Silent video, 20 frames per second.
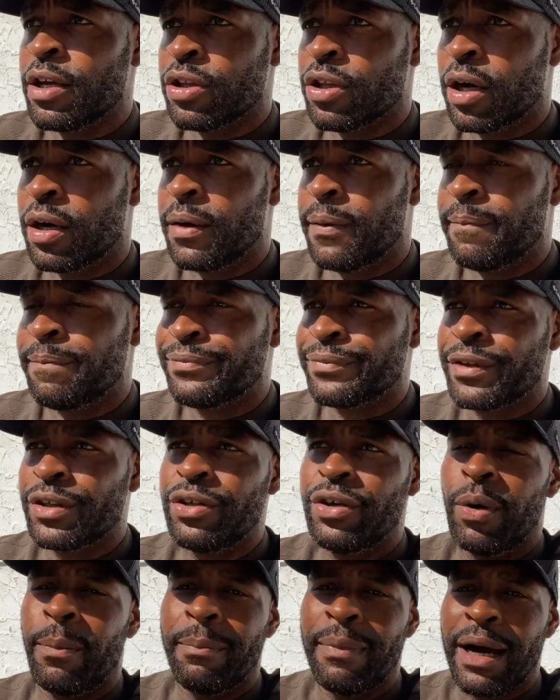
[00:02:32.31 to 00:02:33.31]
Um, you
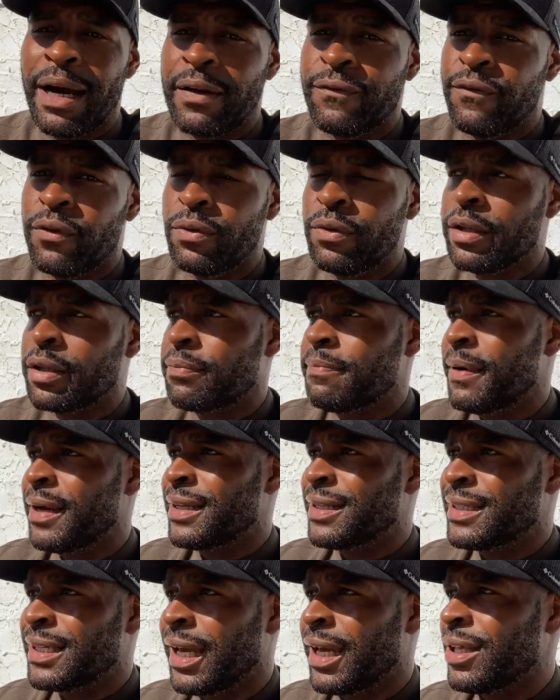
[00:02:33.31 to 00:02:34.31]
know, mindfulness,
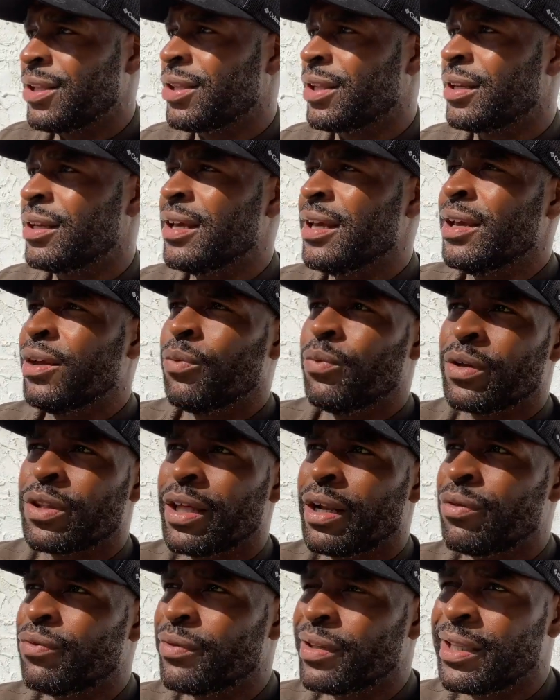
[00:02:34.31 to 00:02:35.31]
meditation, which
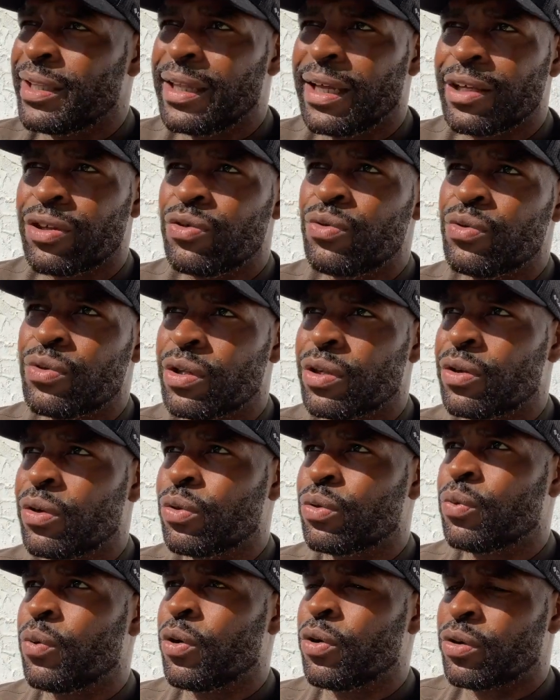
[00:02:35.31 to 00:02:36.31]
I don't really like using
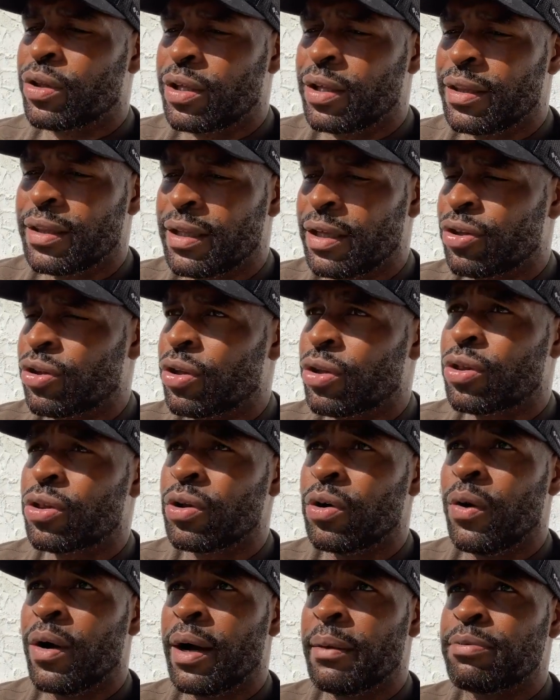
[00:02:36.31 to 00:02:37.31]
those words because they're just
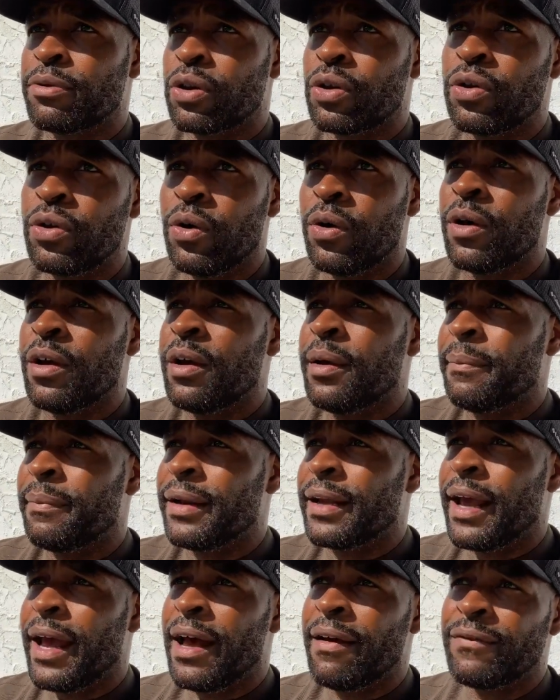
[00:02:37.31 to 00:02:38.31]
so obscure. But
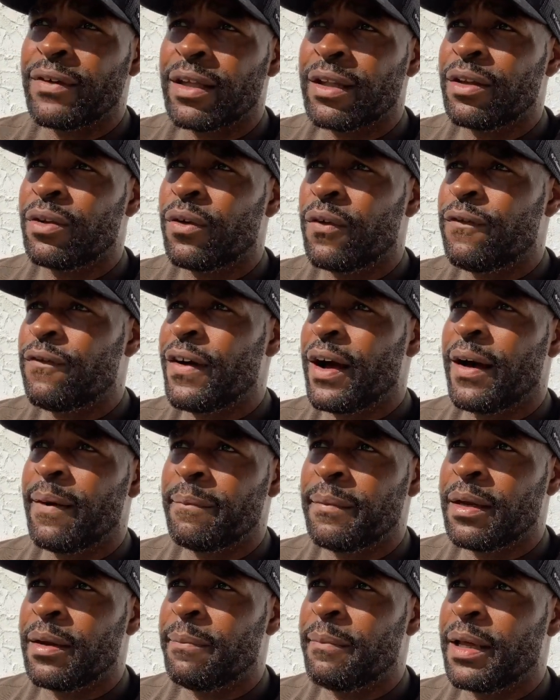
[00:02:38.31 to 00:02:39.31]
having a little five
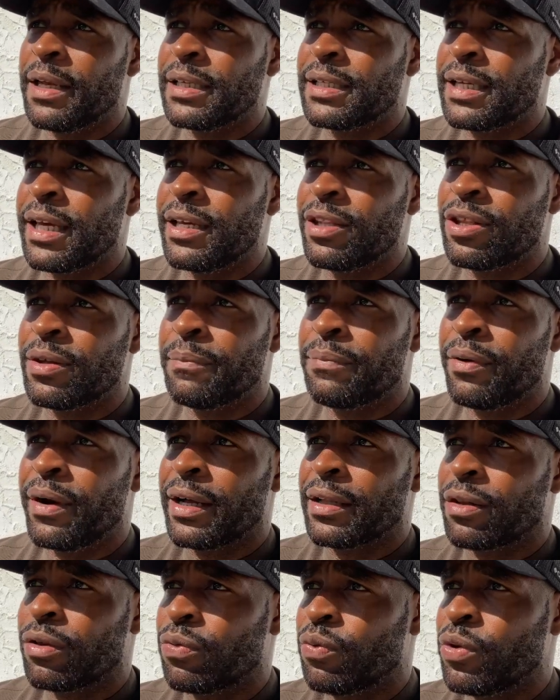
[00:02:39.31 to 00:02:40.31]
minute meditation
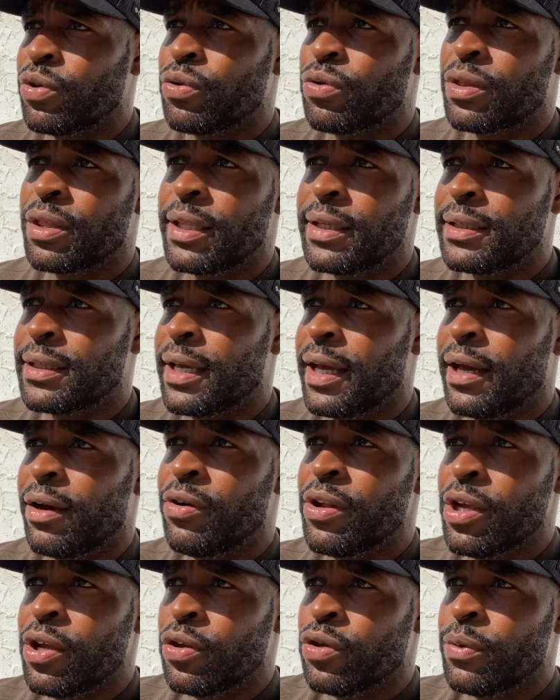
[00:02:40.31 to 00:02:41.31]
practice where you sit down,
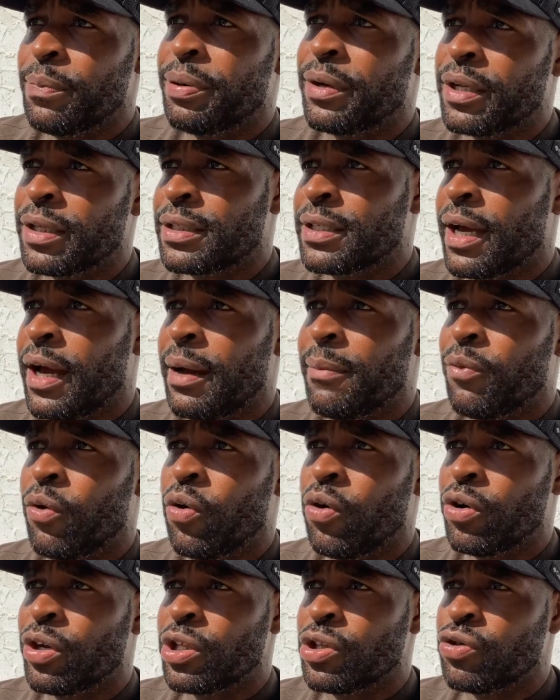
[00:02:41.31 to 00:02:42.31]
you put a timer
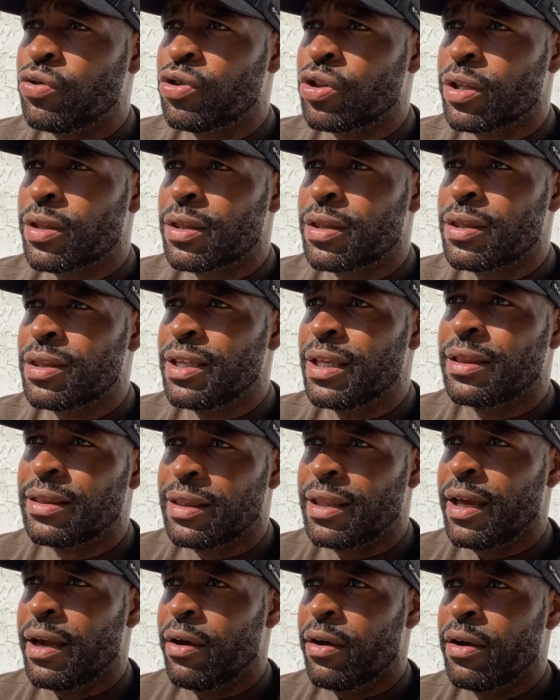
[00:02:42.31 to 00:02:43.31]
on and you just sit
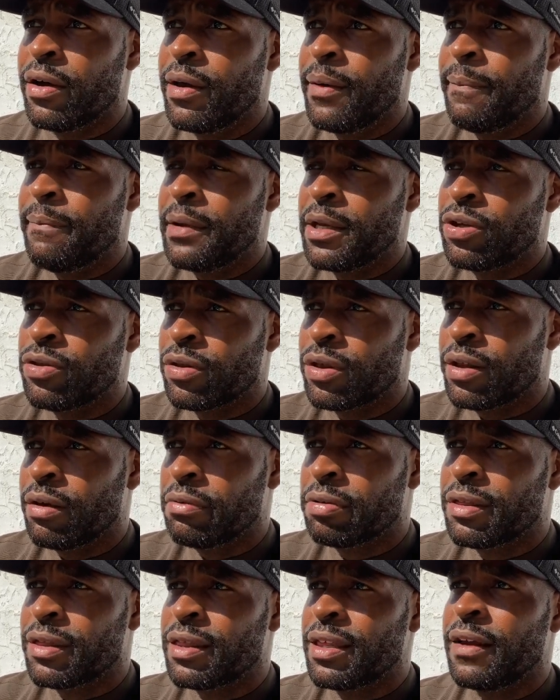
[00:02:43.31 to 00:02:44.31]
there. Make yourself
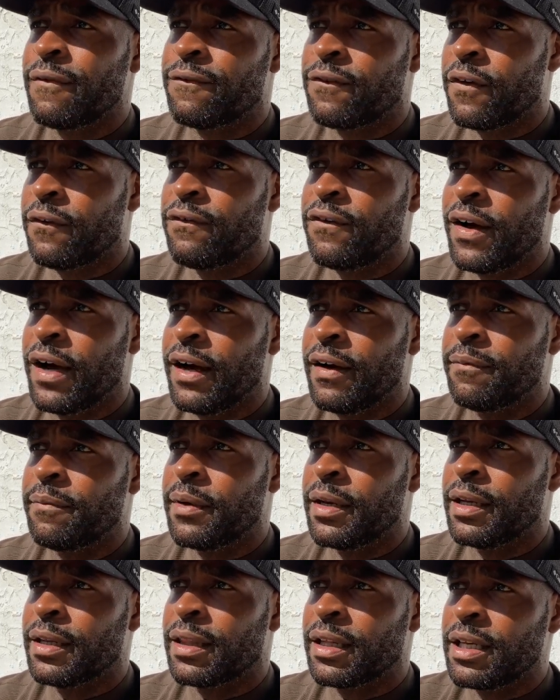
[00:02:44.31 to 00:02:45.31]
sit for five
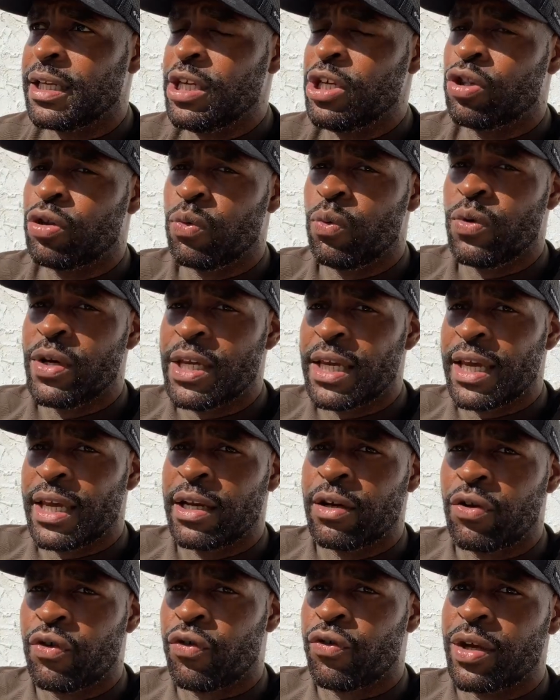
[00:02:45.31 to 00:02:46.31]
minutes and each week
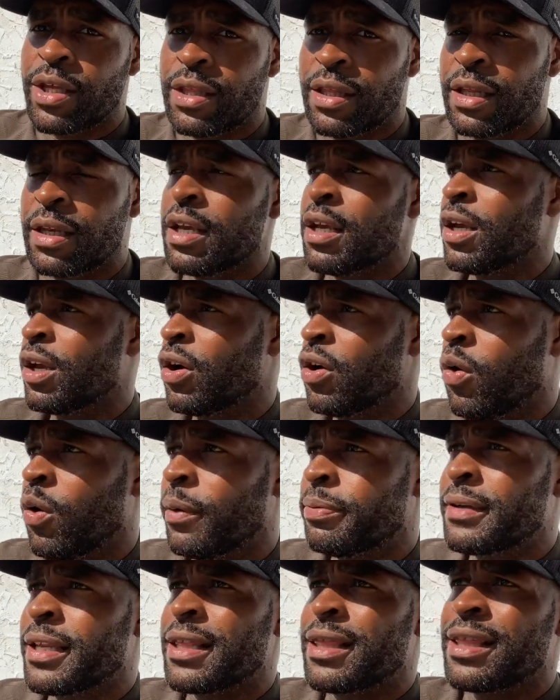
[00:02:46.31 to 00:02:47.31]
in increase it, go
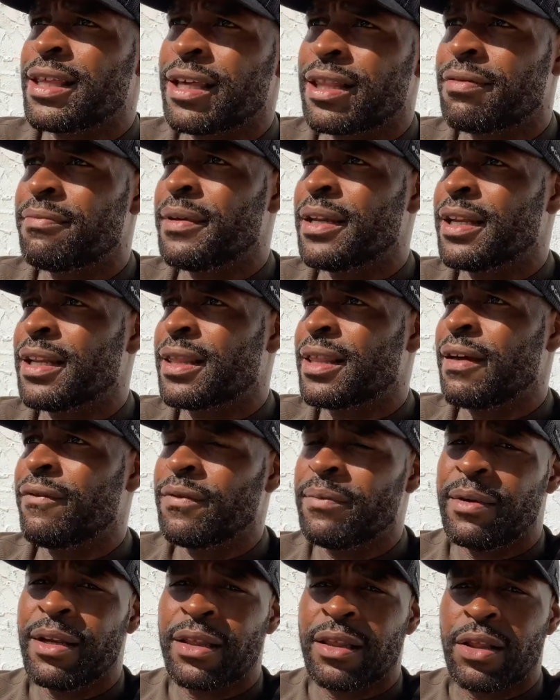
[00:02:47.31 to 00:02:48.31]
up to six minutes, seven
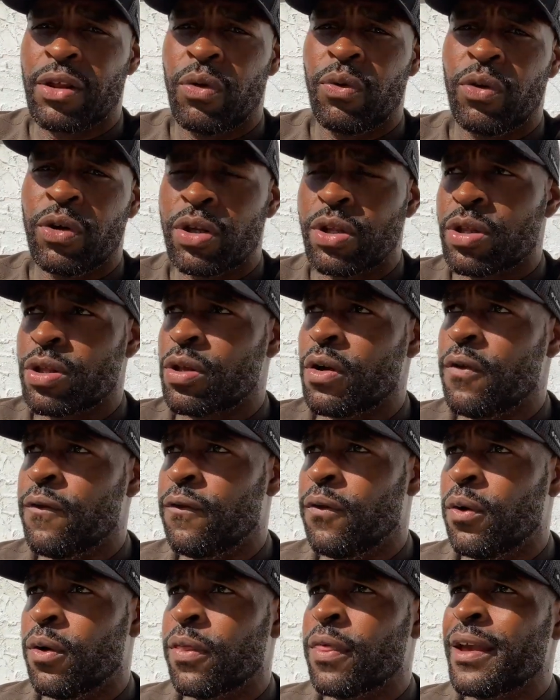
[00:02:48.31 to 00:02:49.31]
minutes, so on and so
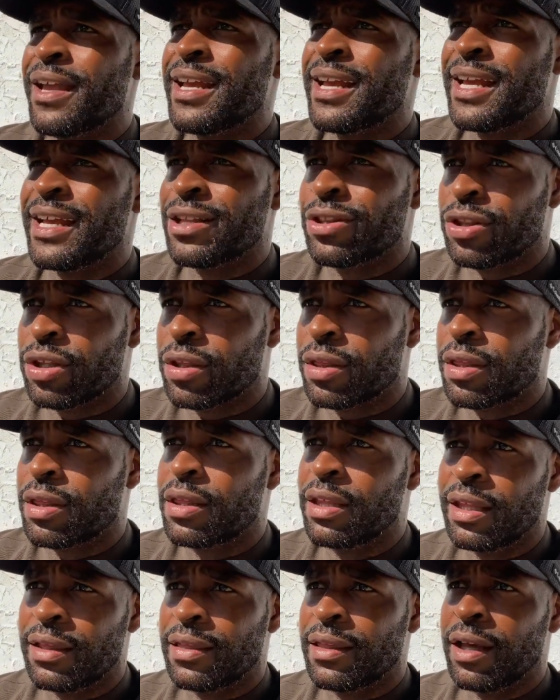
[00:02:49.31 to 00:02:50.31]
forth, and just
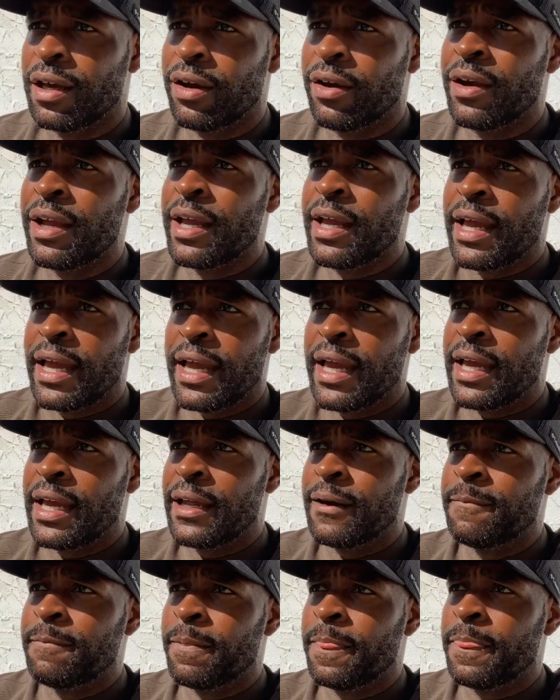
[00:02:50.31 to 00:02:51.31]
sit there
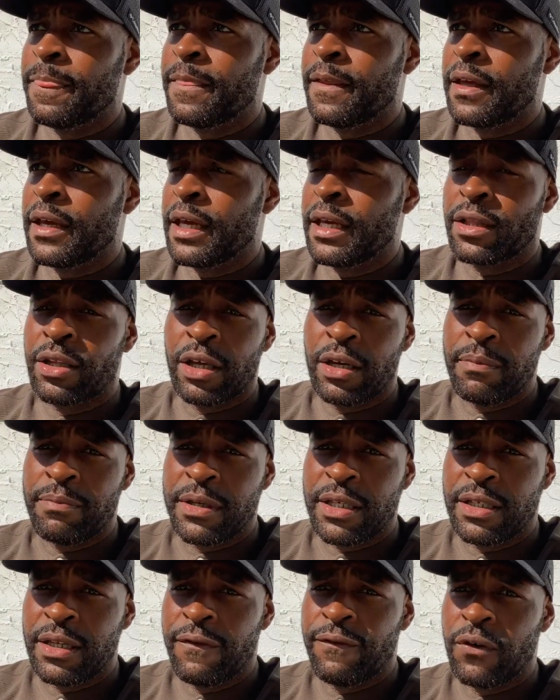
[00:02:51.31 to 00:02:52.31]
and it's going to be
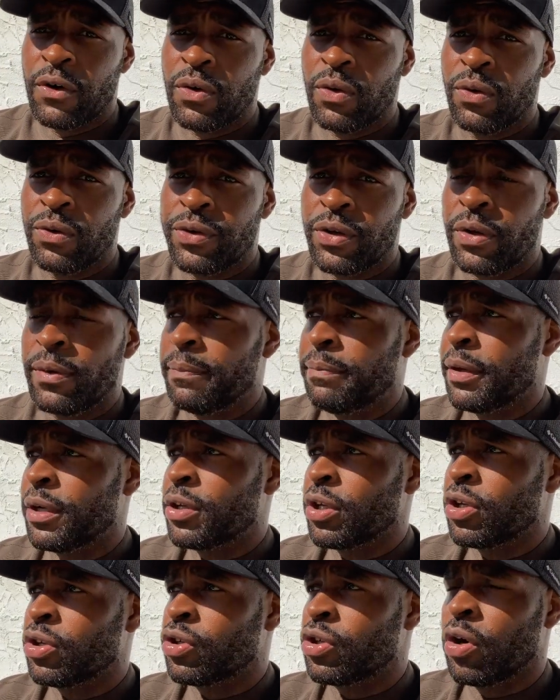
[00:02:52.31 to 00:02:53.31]
difficult, but
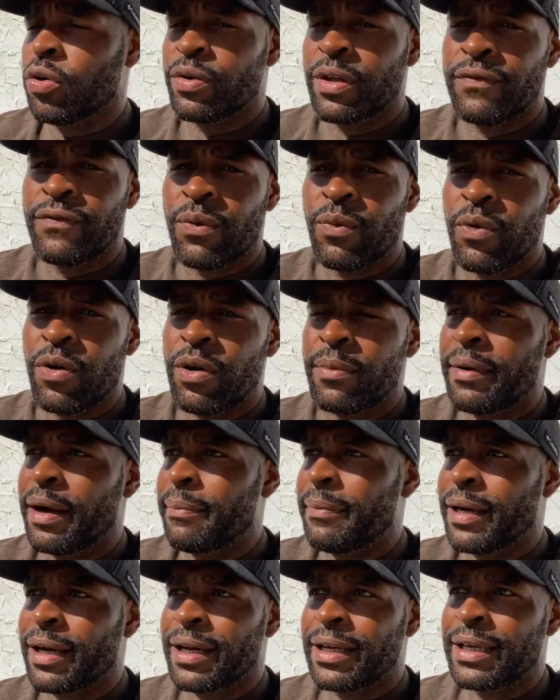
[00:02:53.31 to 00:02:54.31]
don't even worry about. I'm
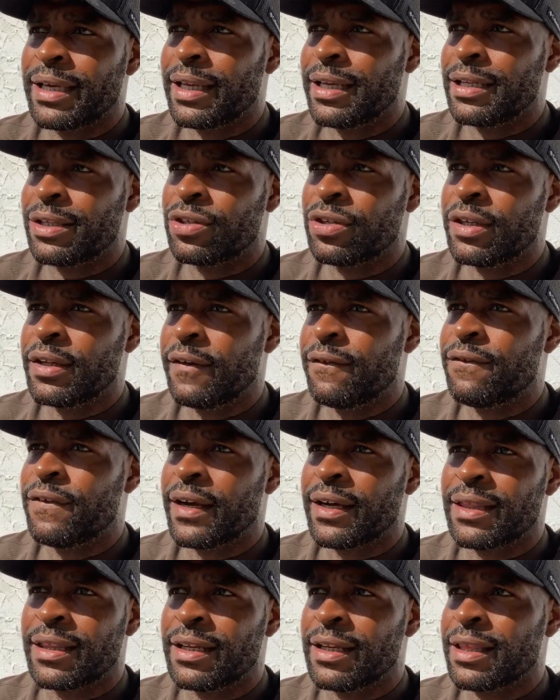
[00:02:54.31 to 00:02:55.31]
not going to get into the
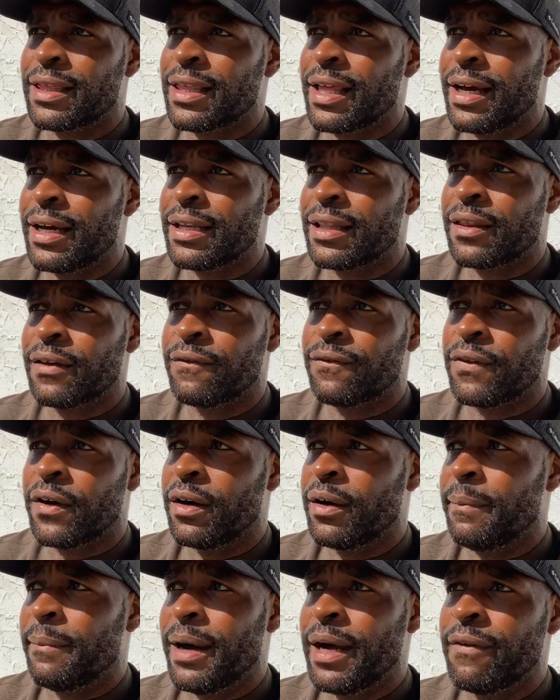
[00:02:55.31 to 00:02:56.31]
effects and the science of
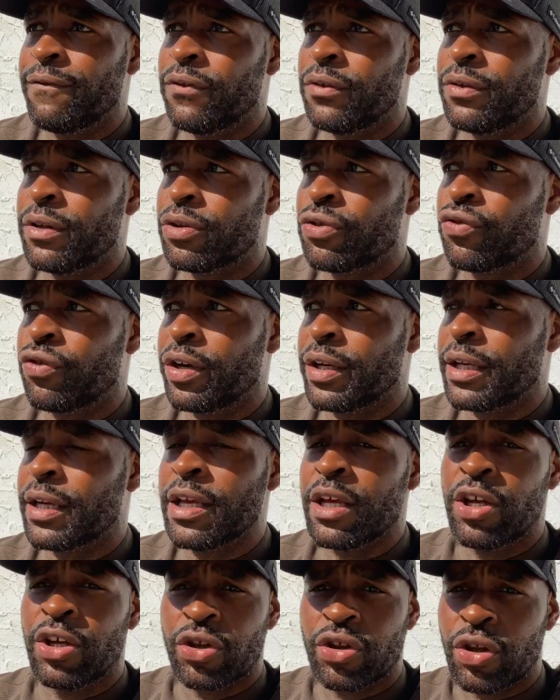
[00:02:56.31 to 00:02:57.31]
uh, mindfulness training.
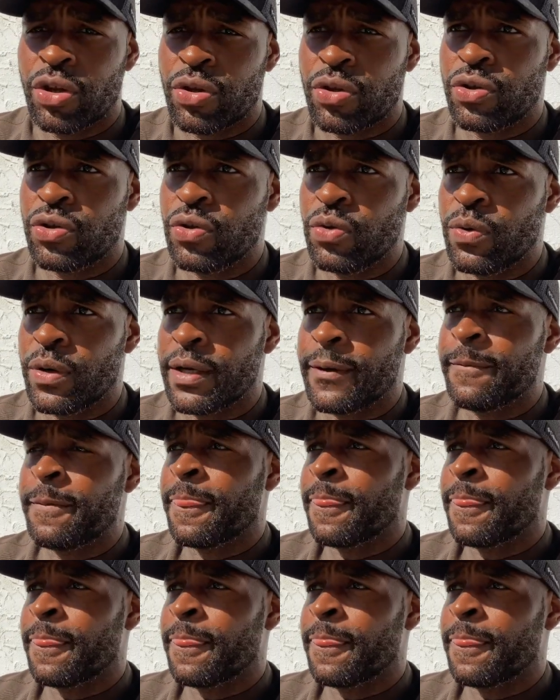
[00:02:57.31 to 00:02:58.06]
Just do it.